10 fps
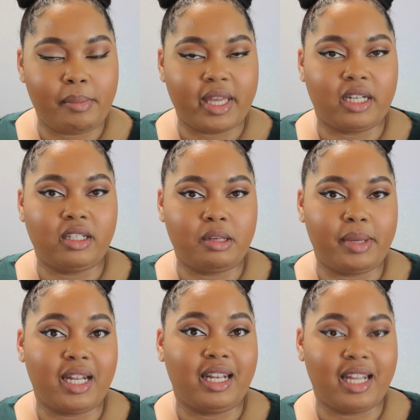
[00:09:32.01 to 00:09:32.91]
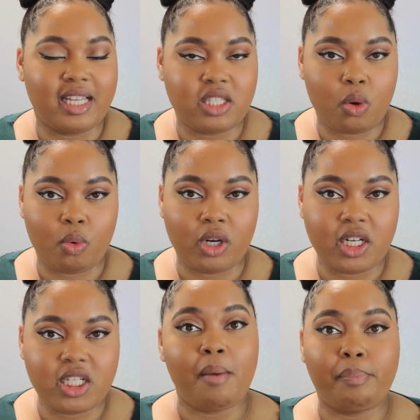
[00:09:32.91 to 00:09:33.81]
make it a little bit less orange.